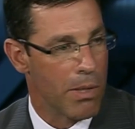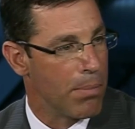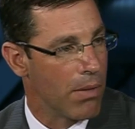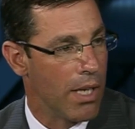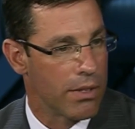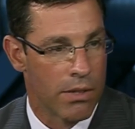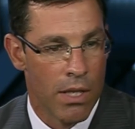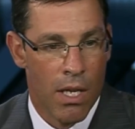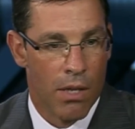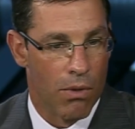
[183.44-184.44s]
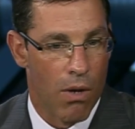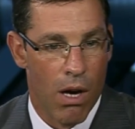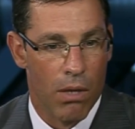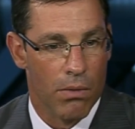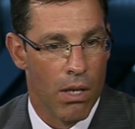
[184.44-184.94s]
plus. They're
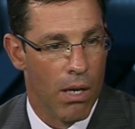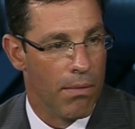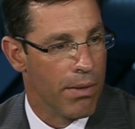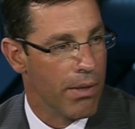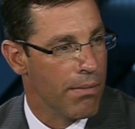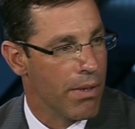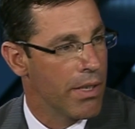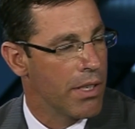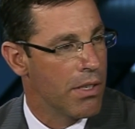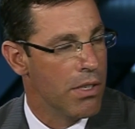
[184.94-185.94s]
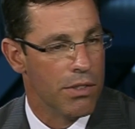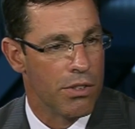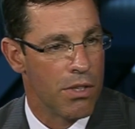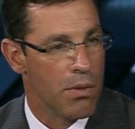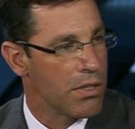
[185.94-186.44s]
all very good
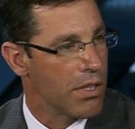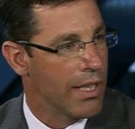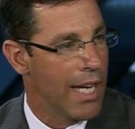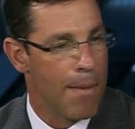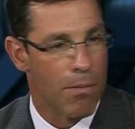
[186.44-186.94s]
students of the game.